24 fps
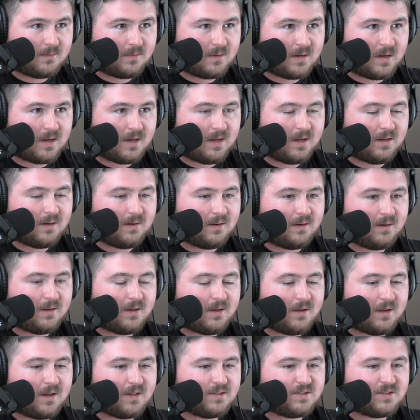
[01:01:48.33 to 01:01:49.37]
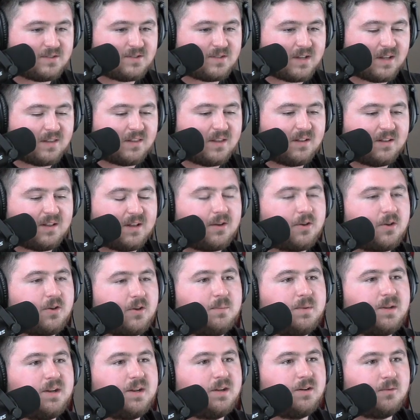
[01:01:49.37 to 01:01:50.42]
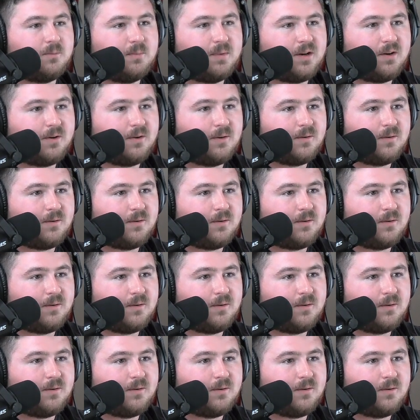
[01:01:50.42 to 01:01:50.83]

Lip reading: And I think that could have been handled better.